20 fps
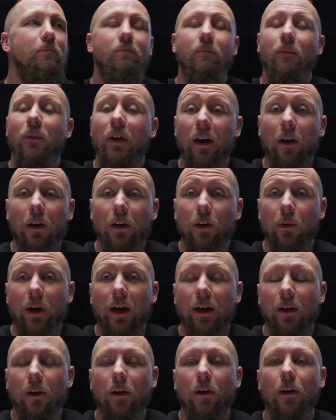They are
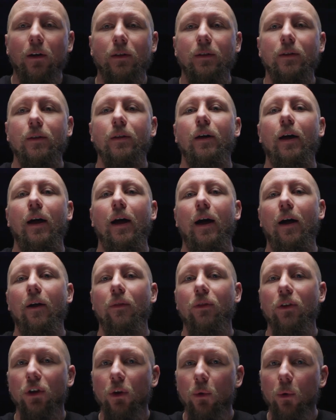great cars. The
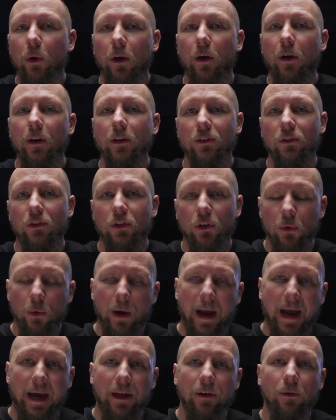newer cars do
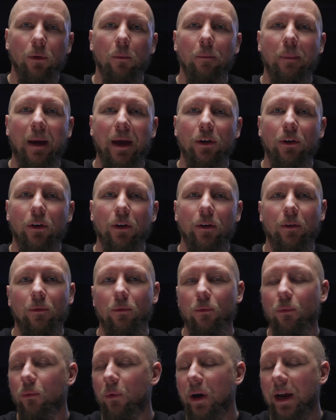handle better
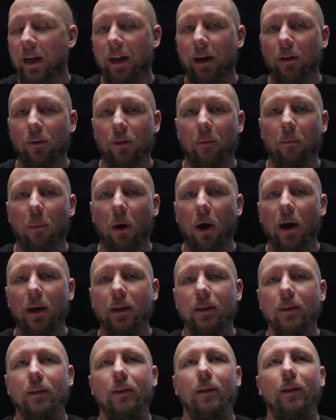right out of the
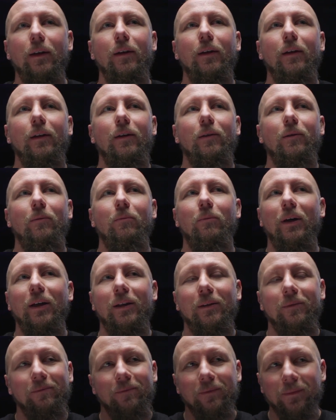box,
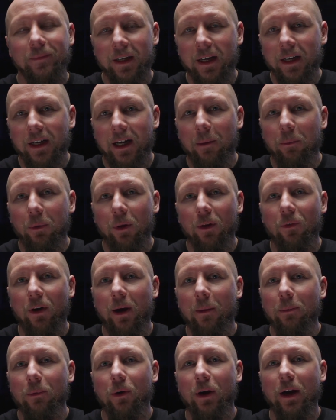but a couple of
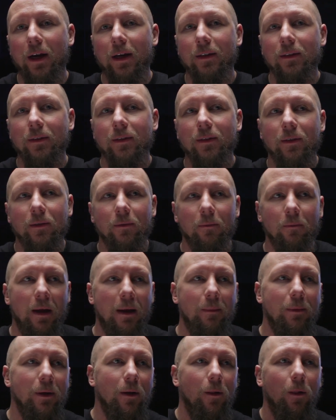upgrades,
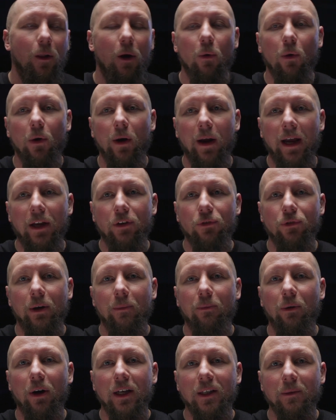maybe a lower entry
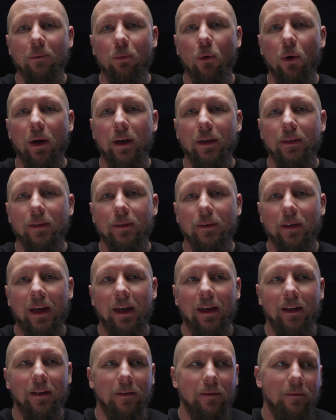price point,
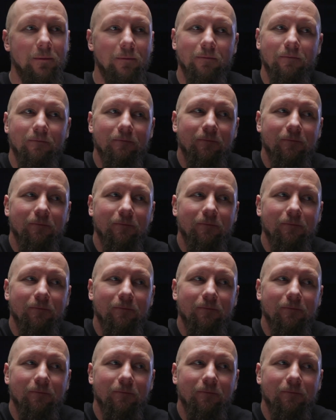and